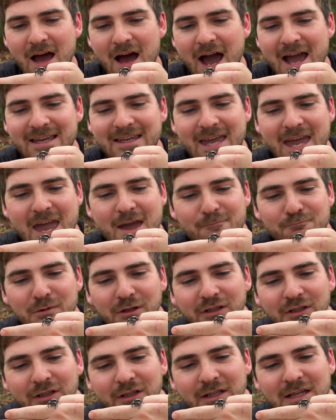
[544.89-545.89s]
I can't
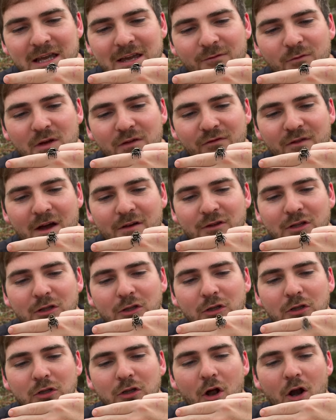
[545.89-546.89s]
believe we found the
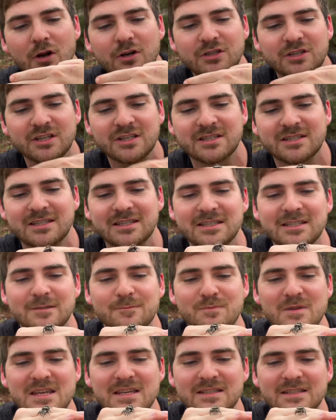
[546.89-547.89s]
largest
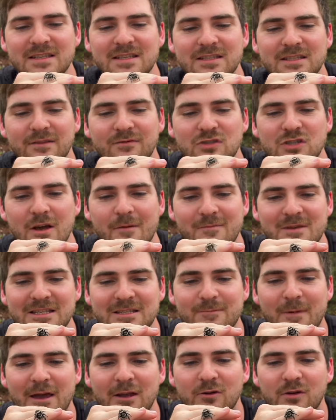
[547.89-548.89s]
species of jumping
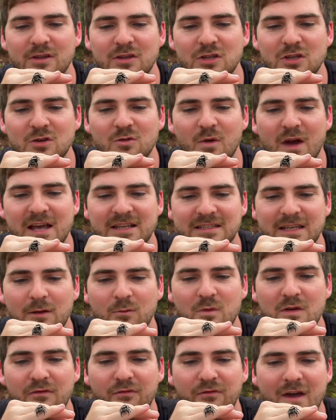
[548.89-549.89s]
spider in the US
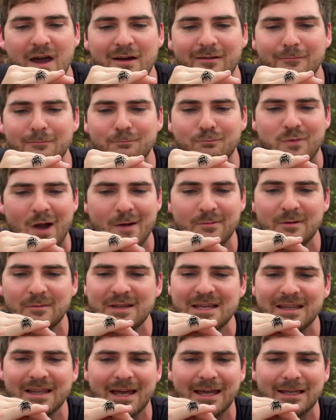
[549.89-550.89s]
and we found
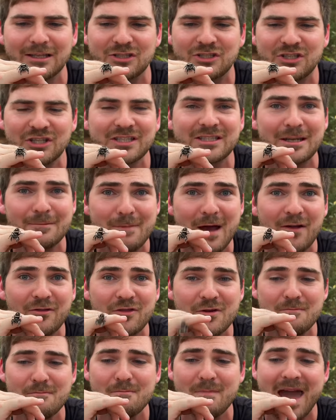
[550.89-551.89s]
probably like just
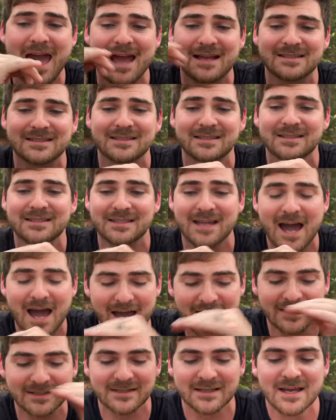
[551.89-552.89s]
about the max
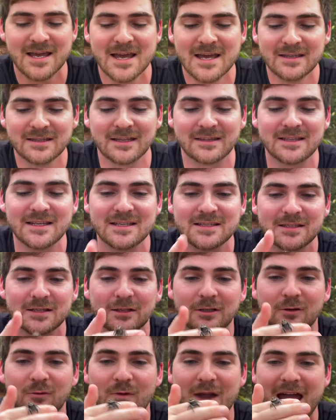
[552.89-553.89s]
size that these
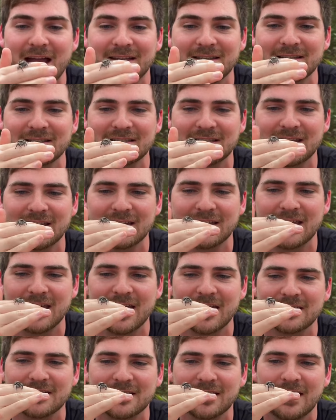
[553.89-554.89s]
little arachnids can
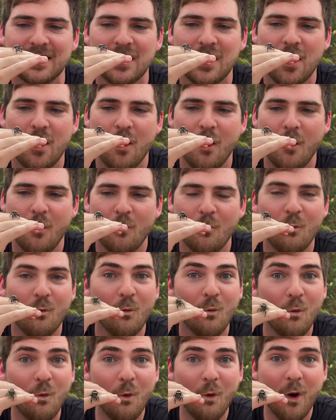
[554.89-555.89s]
get.
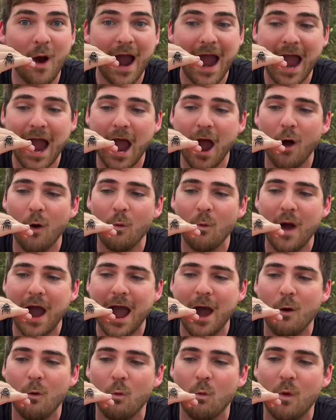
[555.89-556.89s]
Wow,
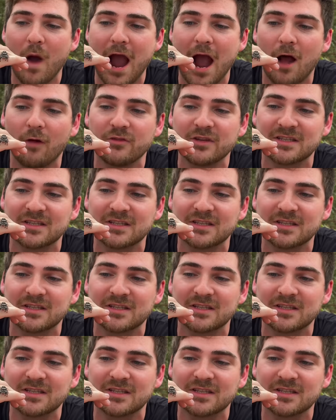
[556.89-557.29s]
wow, wow.